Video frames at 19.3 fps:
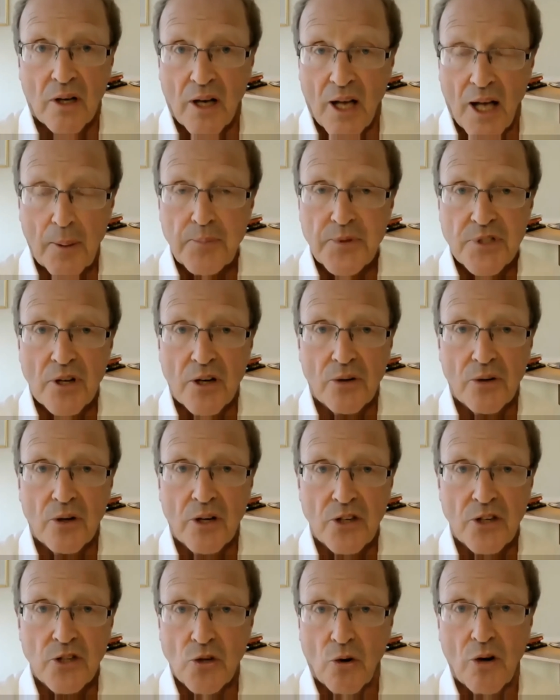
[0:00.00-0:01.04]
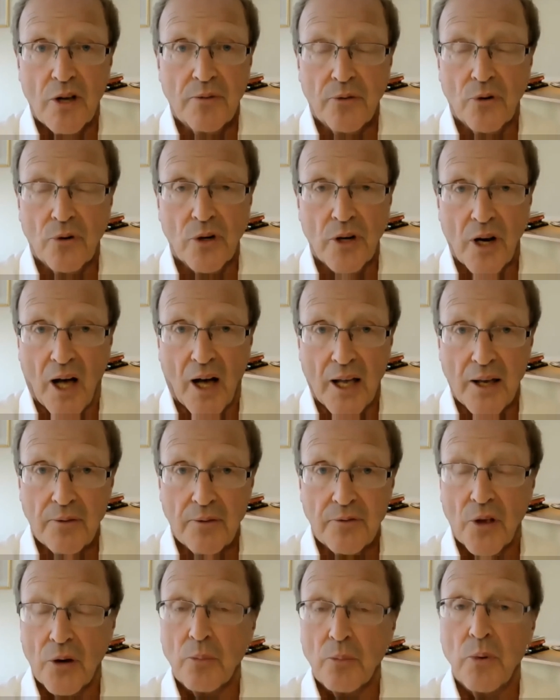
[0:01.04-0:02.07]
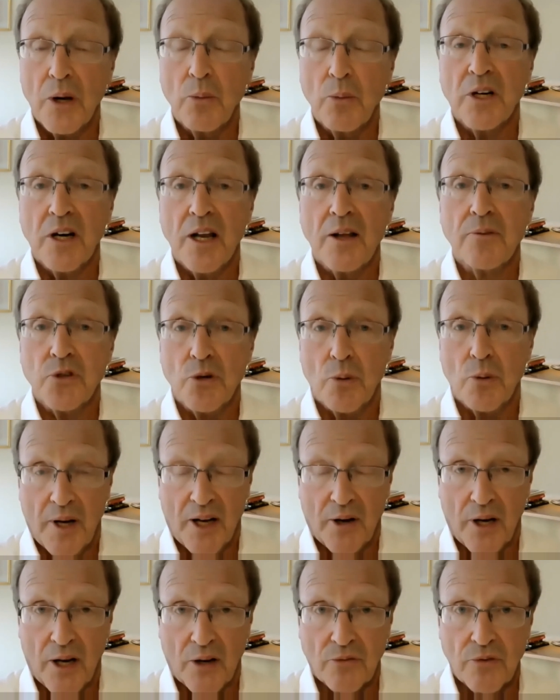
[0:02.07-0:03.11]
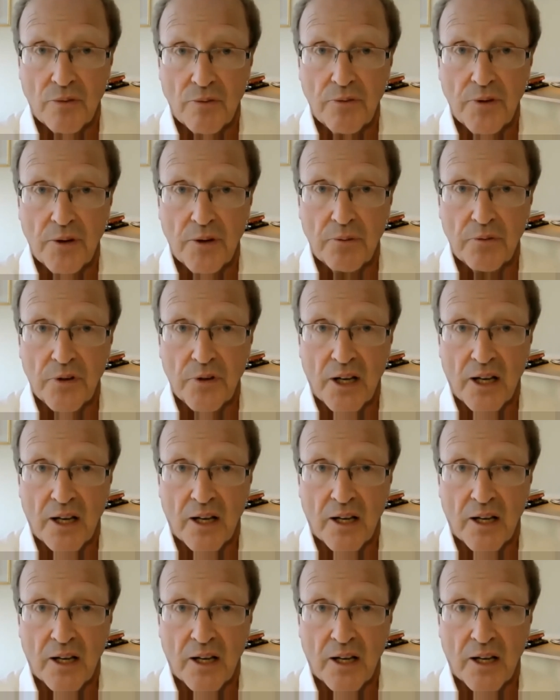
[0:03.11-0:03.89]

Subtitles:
absolutely joyful life, that we would live to about 150.